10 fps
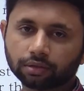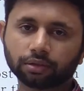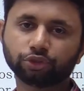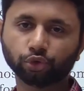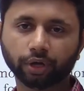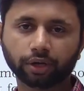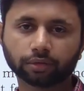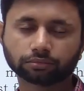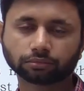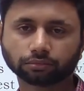unit?
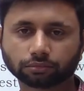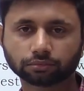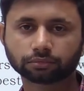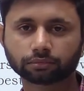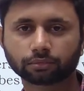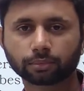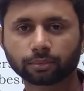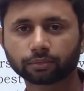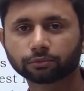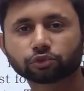
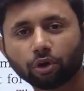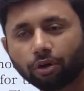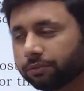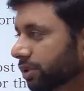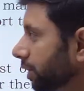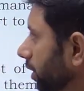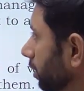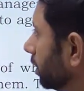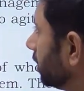So obviously they